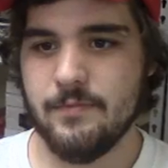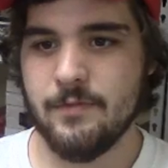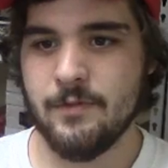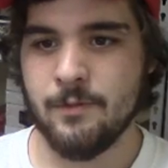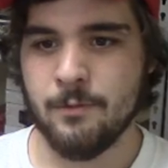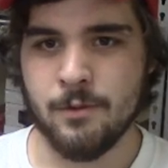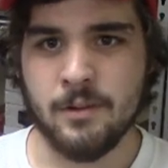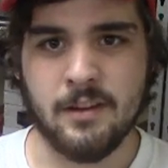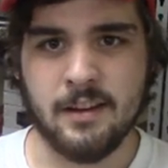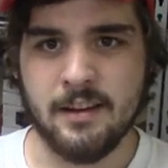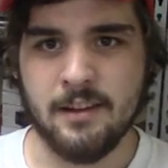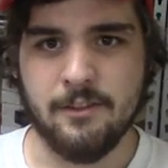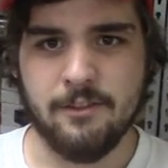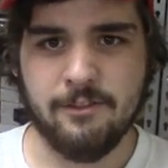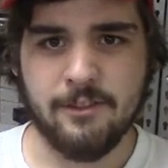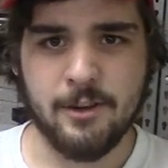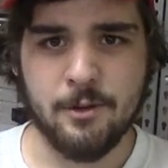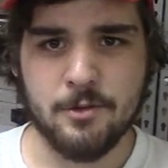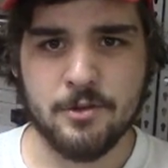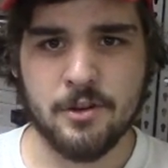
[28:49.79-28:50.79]
really the
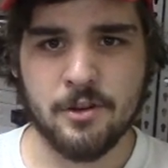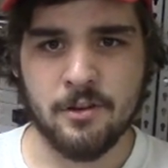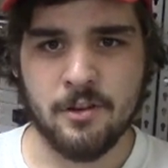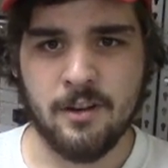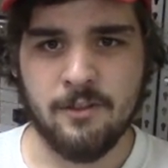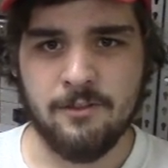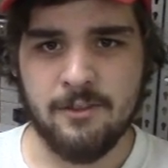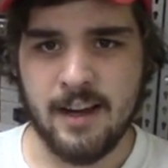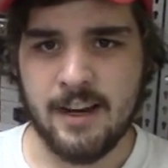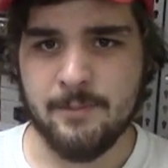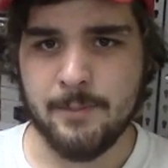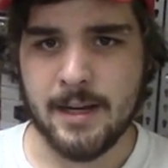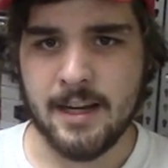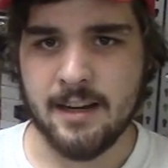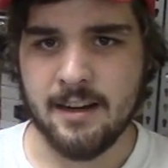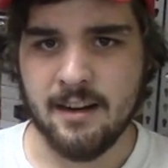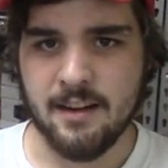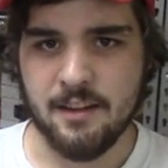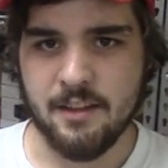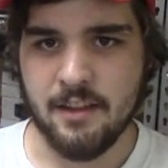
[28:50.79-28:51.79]
future of
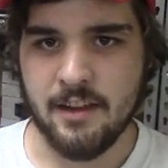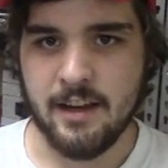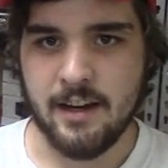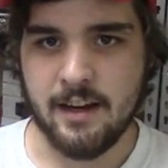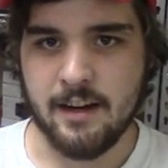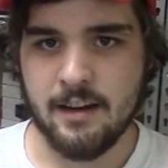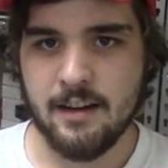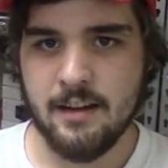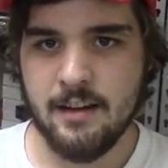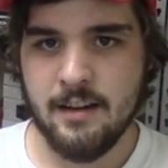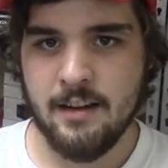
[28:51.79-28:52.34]
vaping, I think,